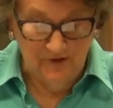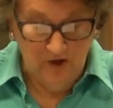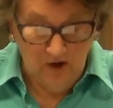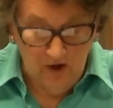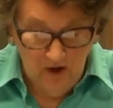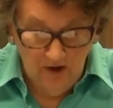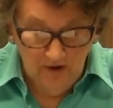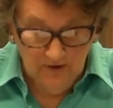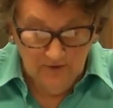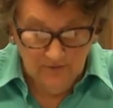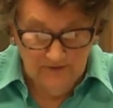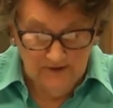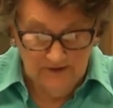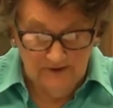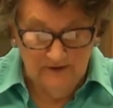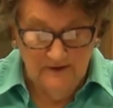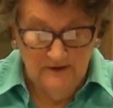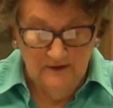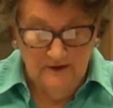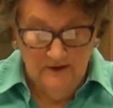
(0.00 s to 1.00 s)
honoring
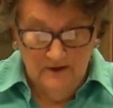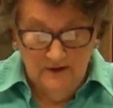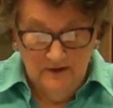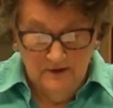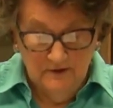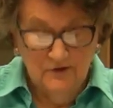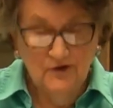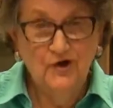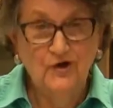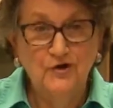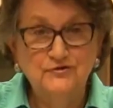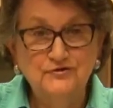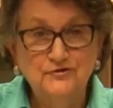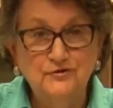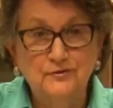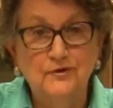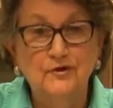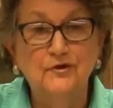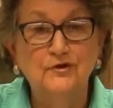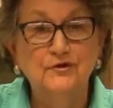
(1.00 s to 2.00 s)

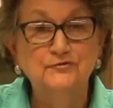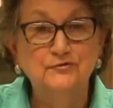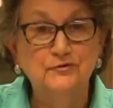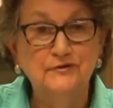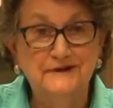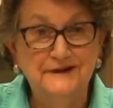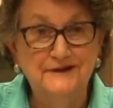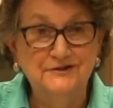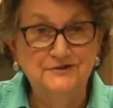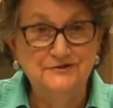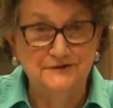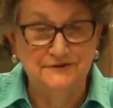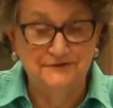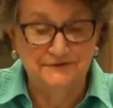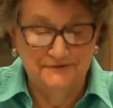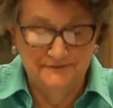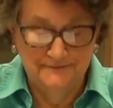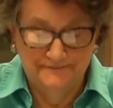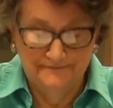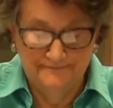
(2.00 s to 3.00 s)
cultural traditions.
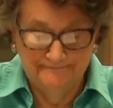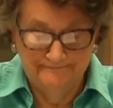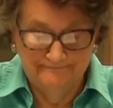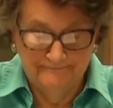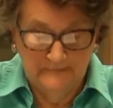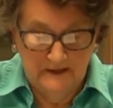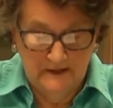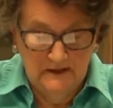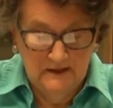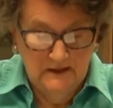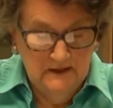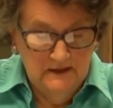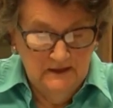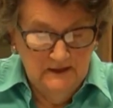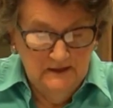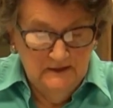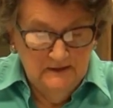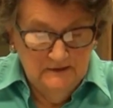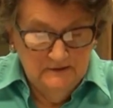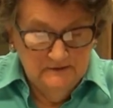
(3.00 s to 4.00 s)

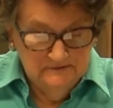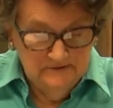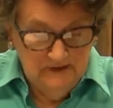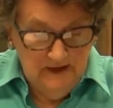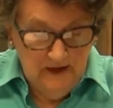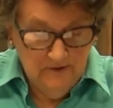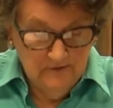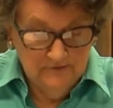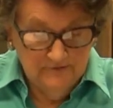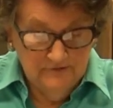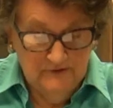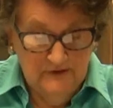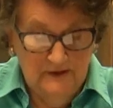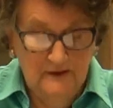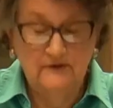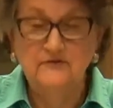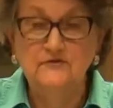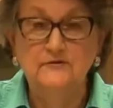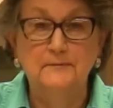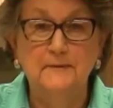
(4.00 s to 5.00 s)
Cyrus
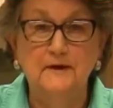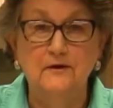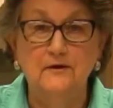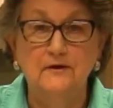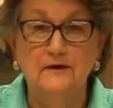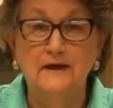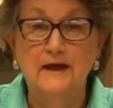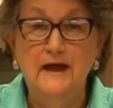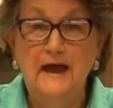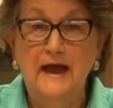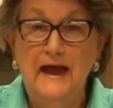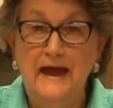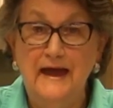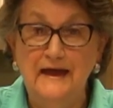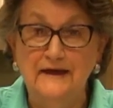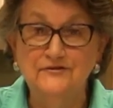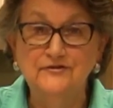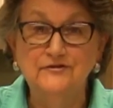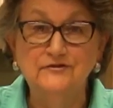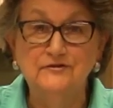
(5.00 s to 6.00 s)
Kingsbury
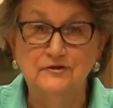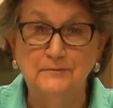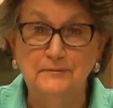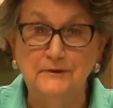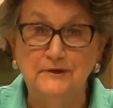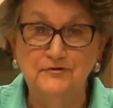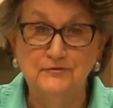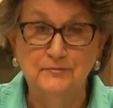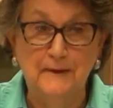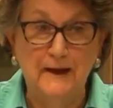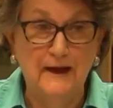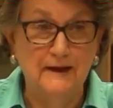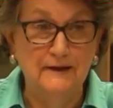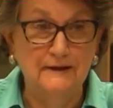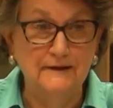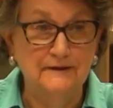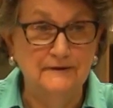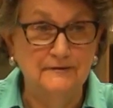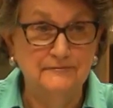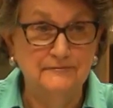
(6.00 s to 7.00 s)
has to be smiling.